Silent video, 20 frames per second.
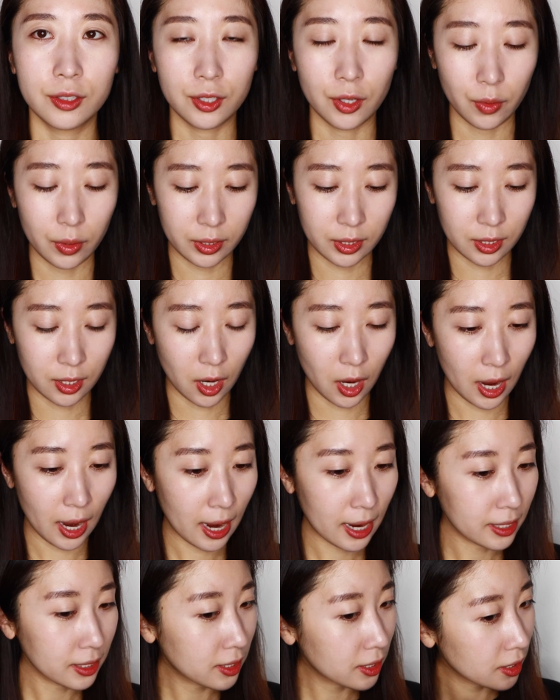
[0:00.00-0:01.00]
So it's not
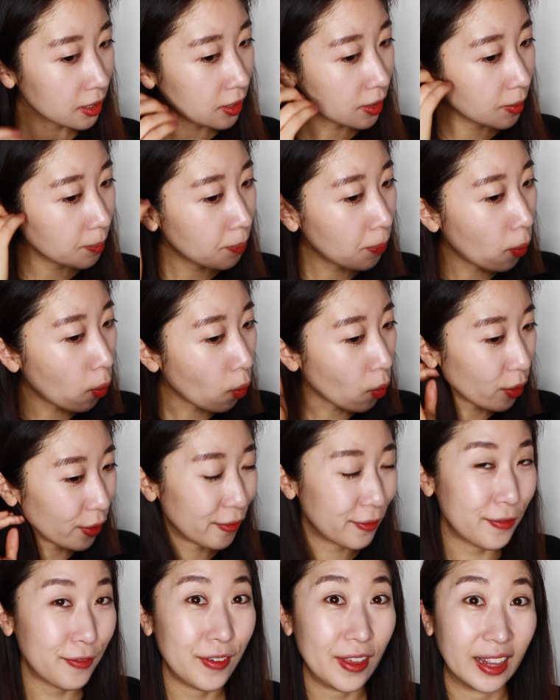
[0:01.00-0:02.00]
as
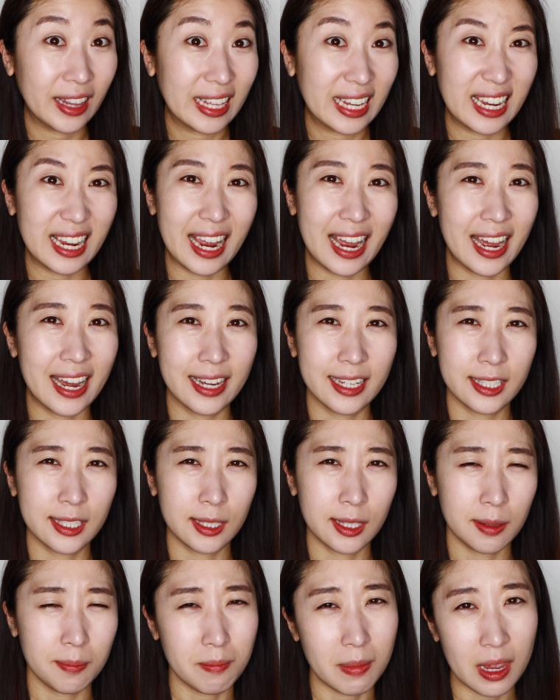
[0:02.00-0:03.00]
pore filling
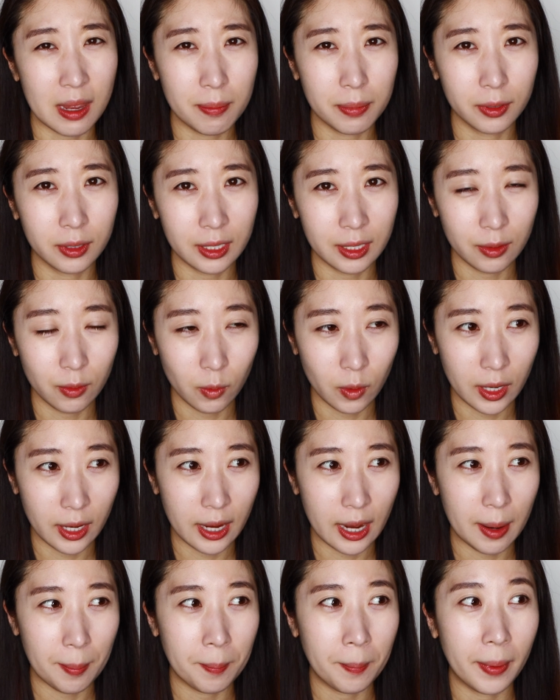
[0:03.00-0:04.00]
as the Maybelline
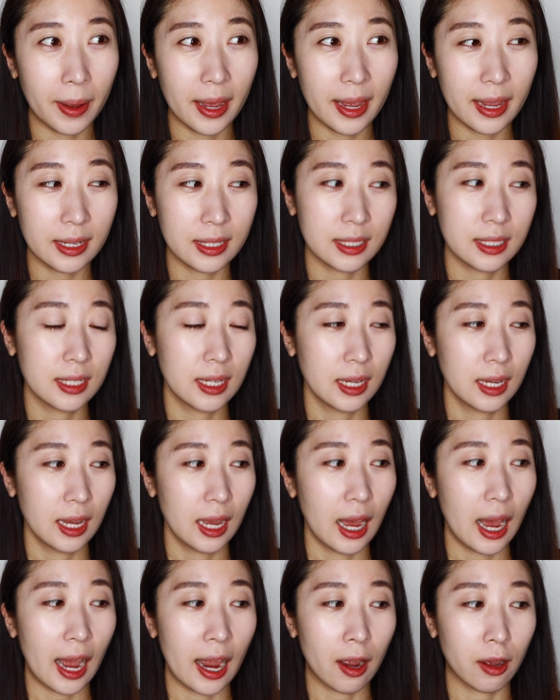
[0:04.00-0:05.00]
one, but
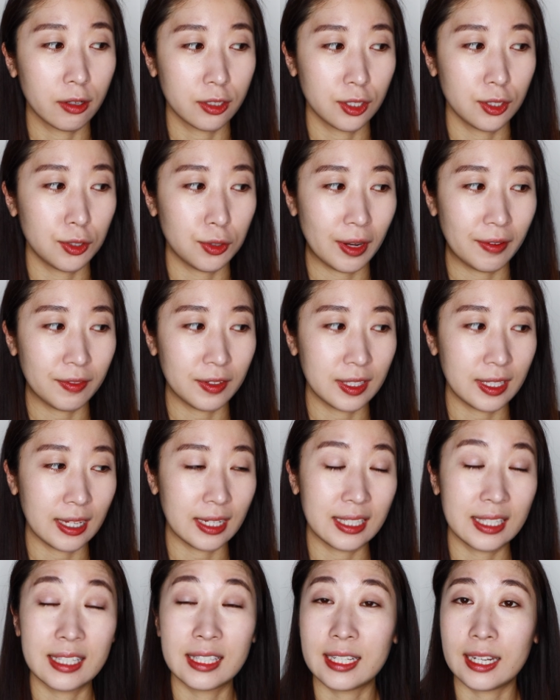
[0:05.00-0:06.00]
I also do have to
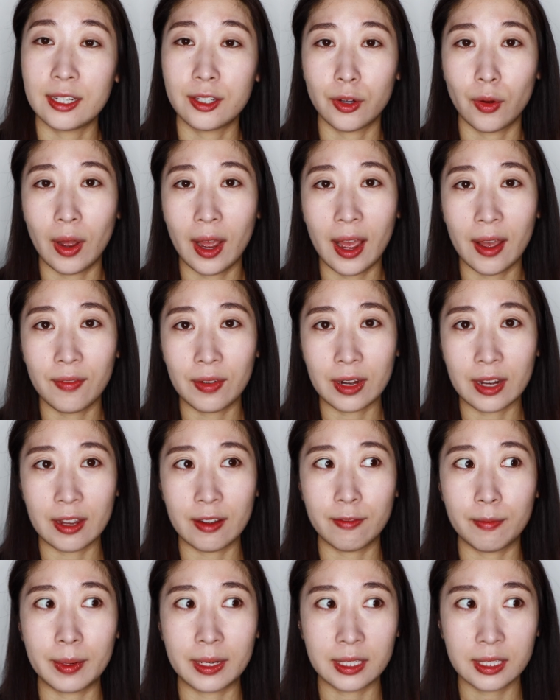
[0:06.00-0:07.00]
say, since I don't have any
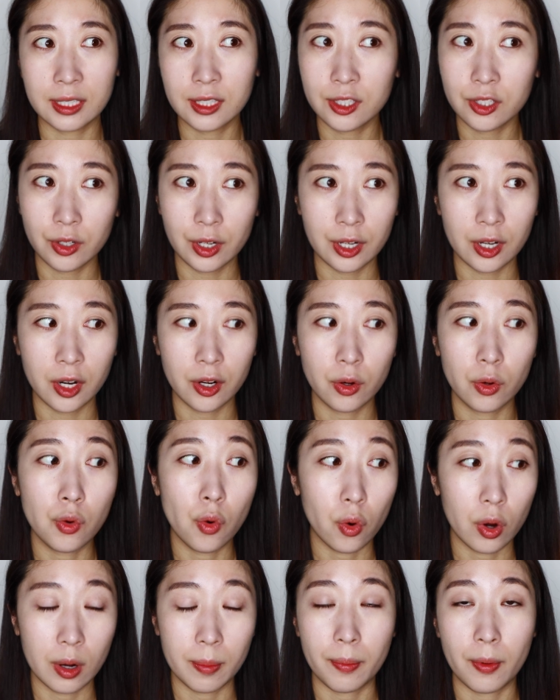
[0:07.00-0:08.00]
of my sunscreen on
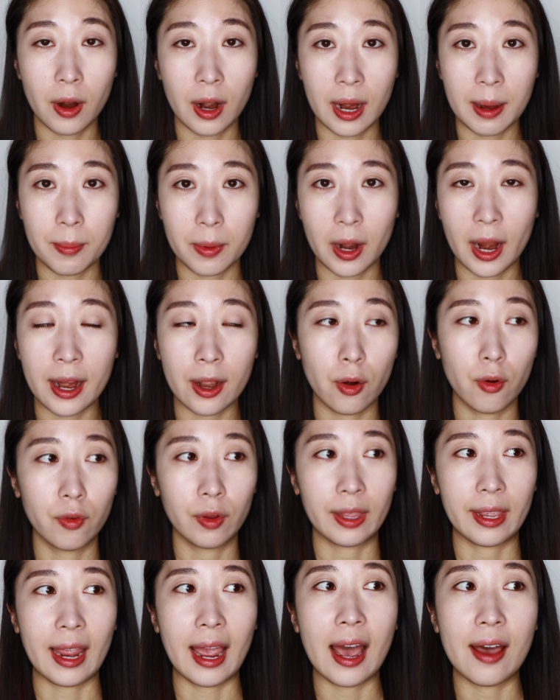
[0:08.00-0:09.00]
nor primer, I don't
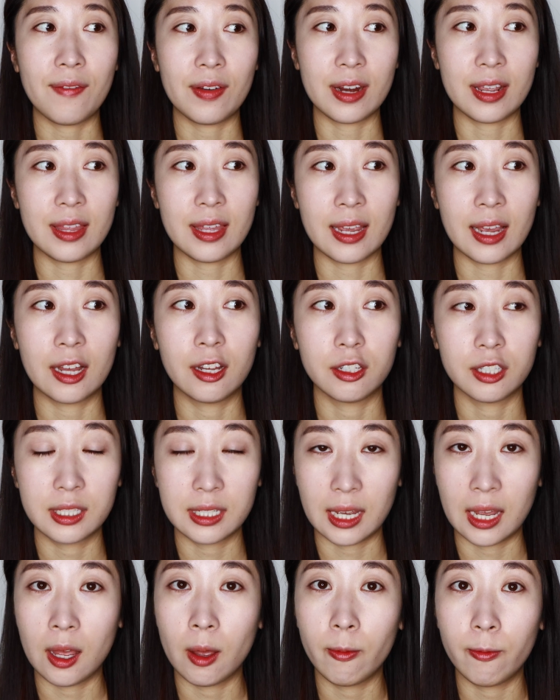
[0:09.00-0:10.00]
really have anything else
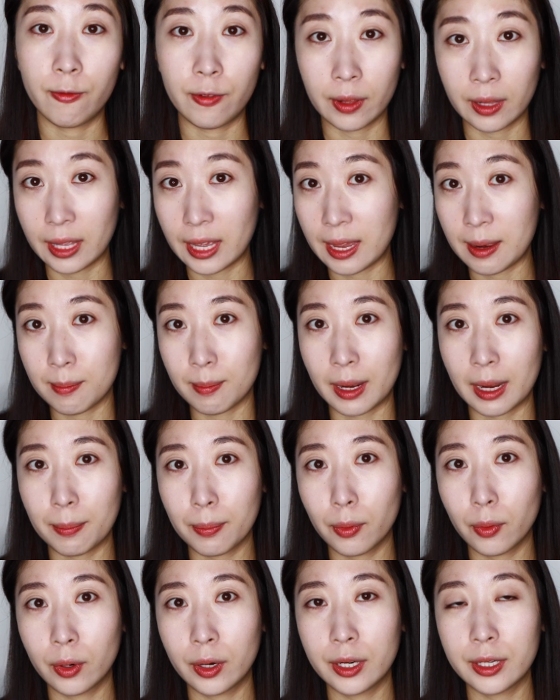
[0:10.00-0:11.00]
to help fill in my
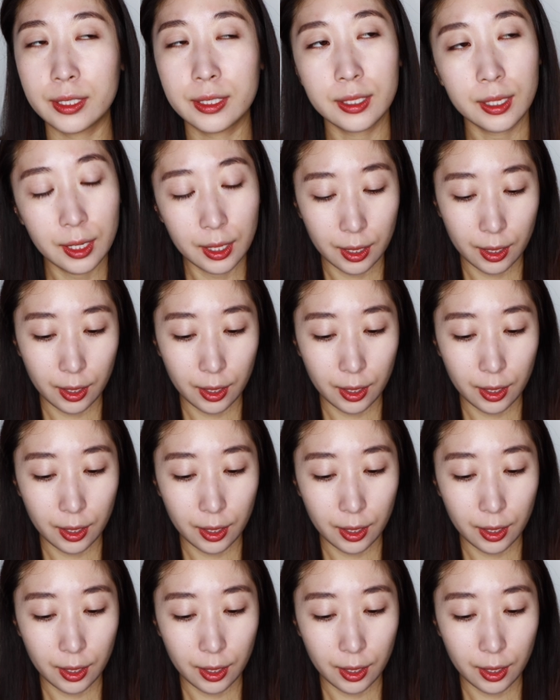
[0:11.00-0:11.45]
pores.